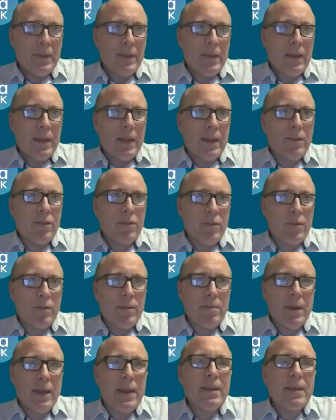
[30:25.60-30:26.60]
and so
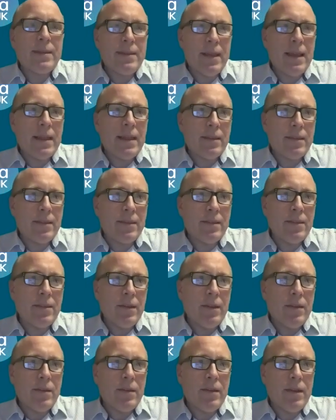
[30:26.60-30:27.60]
it makes sense
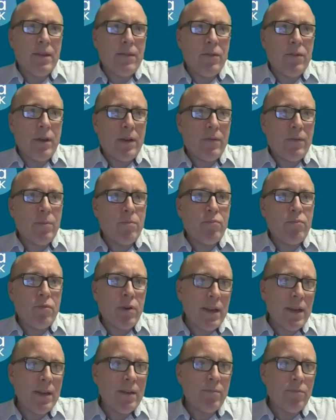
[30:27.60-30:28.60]
that if you have a
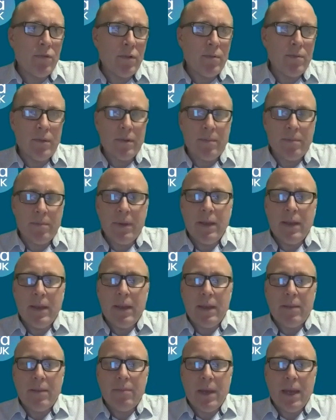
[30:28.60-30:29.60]
brain problem,
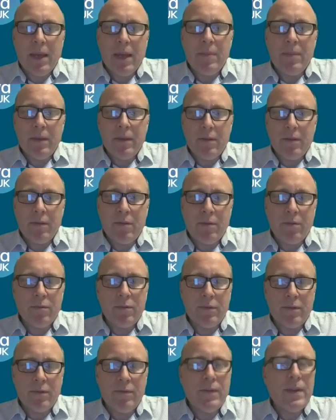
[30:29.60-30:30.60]
it may be that
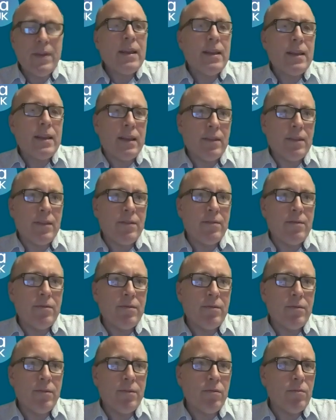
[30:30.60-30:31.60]
thoughts and feelings
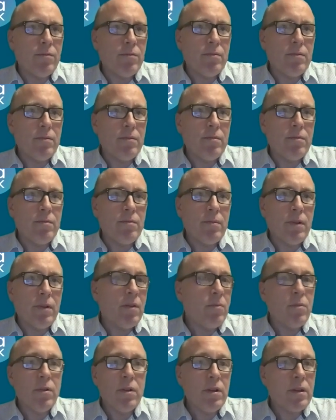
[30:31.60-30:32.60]

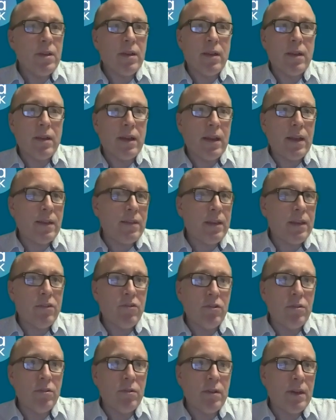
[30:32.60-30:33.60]
aren't working as they
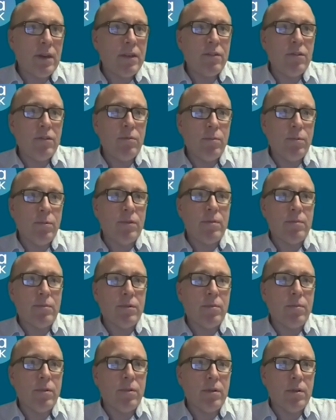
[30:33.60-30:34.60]
should and as you want them
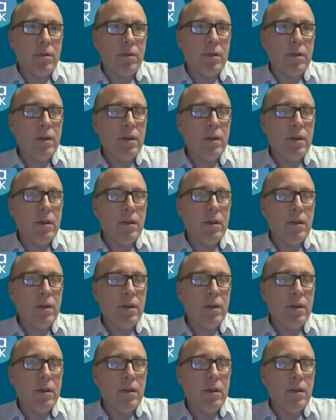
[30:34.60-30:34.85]
to work.